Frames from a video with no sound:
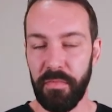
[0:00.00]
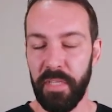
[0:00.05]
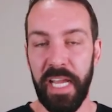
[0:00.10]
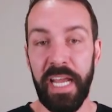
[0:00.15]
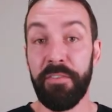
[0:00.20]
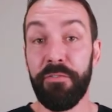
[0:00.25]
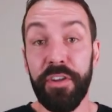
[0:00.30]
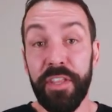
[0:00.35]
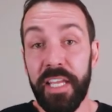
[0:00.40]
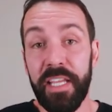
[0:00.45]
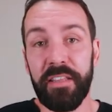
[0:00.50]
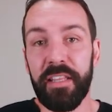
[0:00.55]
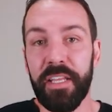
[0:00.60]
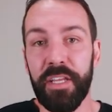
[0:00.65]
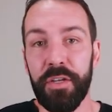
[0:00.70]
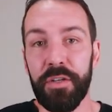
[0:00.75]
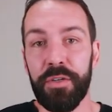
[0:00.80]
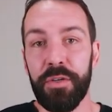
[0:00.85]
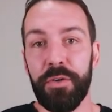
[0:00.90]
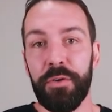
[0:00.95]
everything that
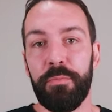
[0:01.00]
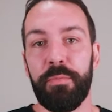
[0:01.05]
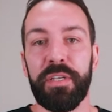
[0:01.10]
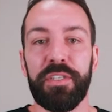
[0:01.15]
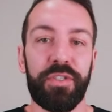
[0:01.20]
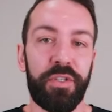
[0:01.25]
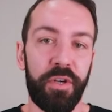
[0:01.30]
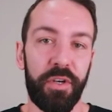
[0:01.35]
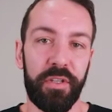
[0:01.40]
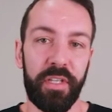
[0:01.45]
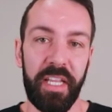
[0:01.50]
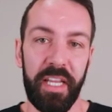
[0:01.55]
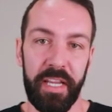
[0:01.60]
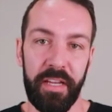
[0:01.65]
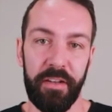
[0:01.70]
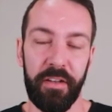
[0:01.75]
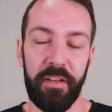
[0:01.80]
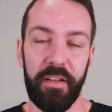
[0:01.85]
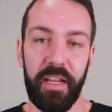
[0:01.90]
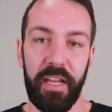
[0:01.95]
you do, but
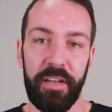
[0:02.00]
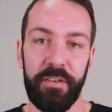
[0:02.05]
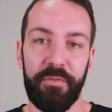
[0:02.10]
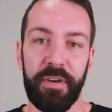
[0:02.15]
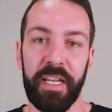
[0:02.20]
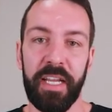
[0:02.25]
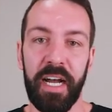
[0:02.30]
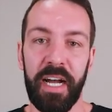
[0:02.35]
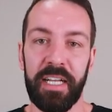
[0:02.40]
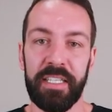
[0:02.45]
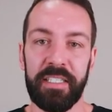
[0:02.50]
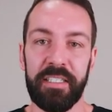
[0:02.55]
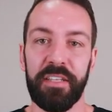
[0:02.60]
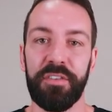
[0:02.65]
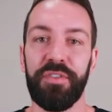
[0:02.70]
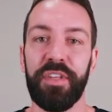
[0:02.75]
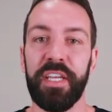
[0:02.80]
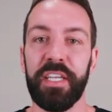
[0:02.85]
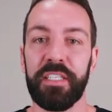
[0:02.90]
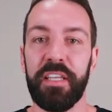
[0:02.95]
certainly in regards to
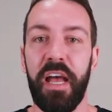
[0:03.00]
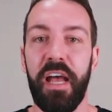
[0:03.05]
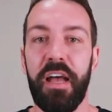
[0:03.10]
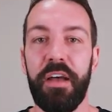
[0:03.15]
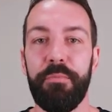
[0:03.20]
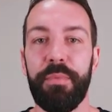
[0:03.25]
this,